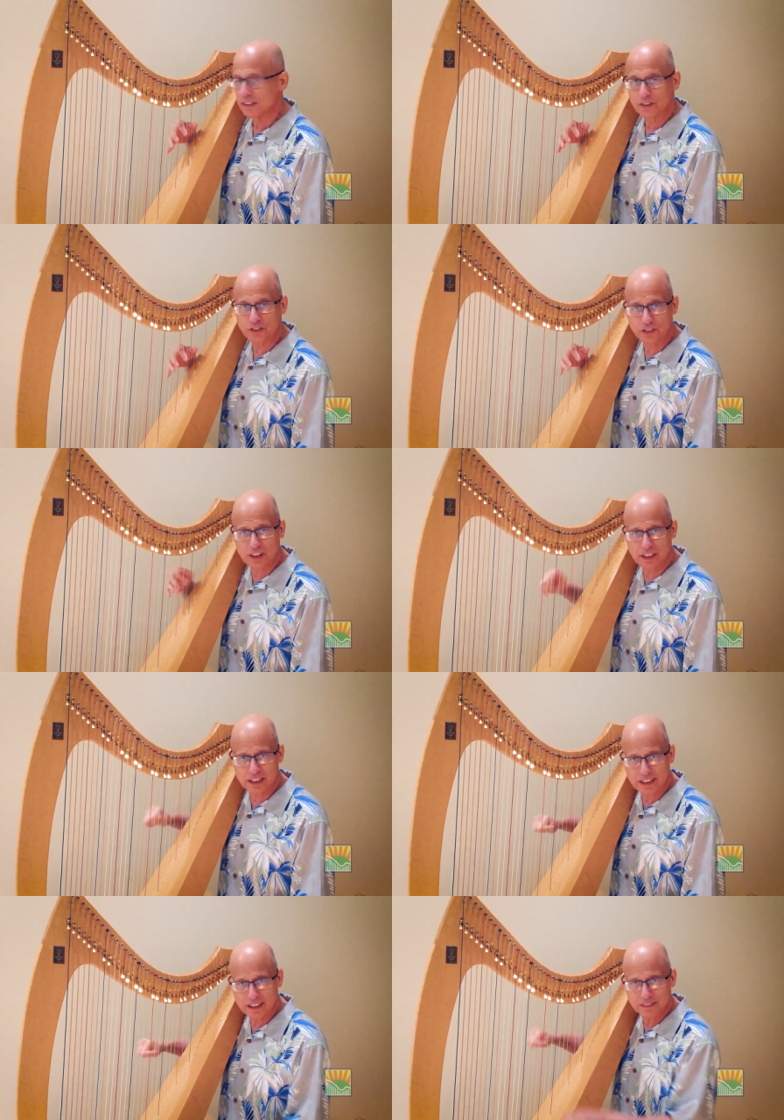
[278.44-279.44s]
C.
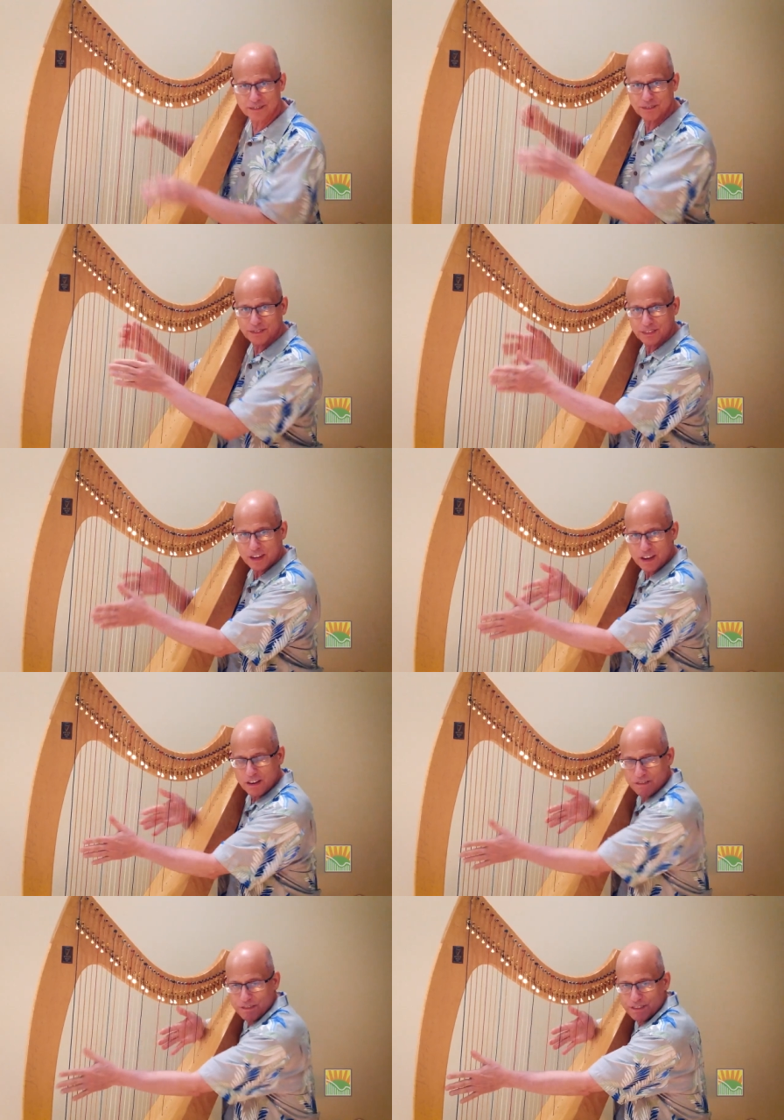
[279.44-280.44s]

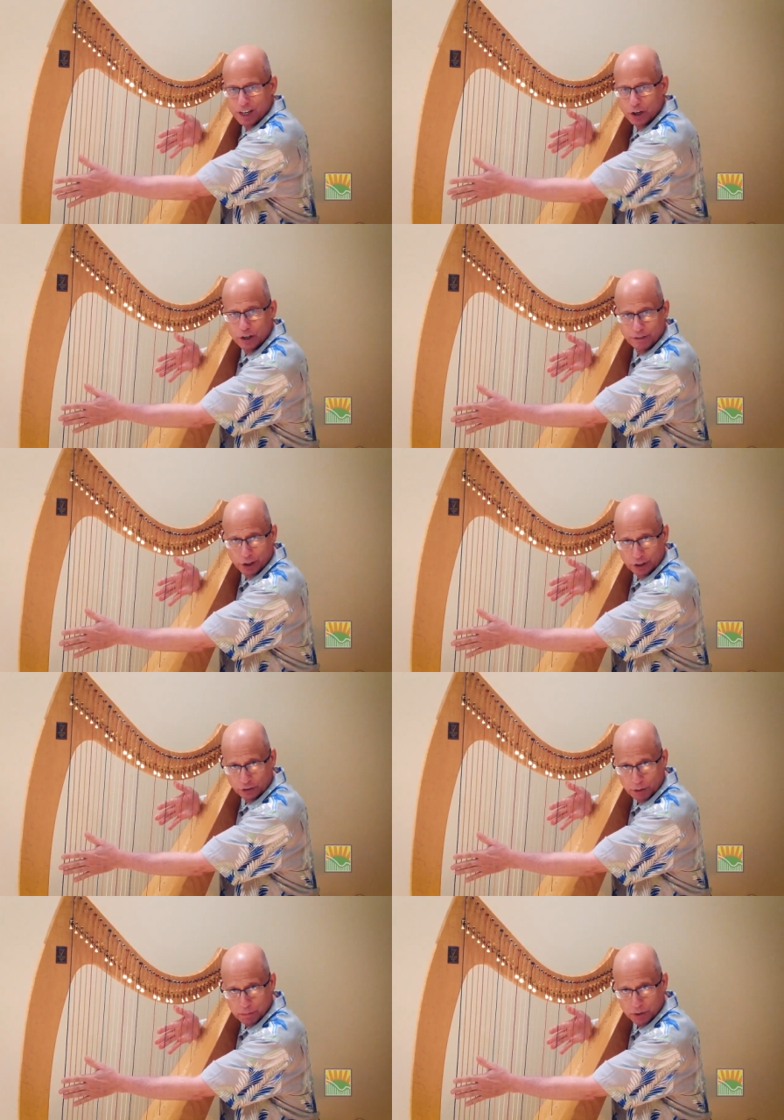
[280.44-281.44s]
Very, very
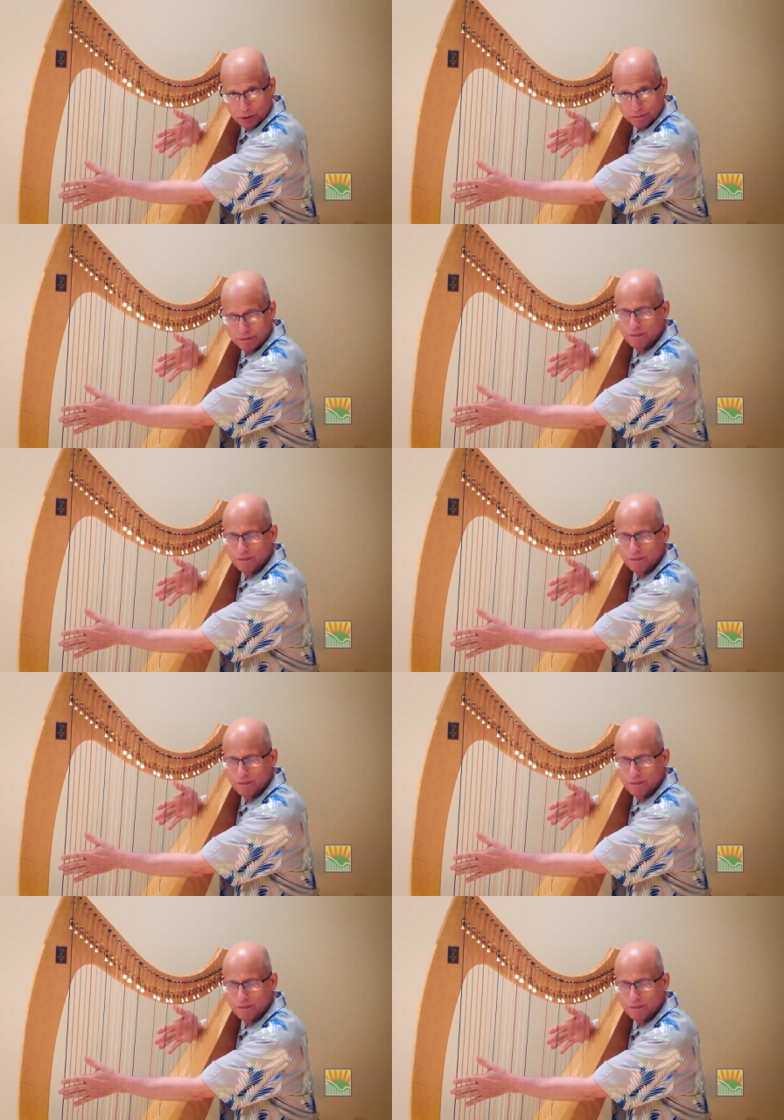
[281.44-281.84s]
simple.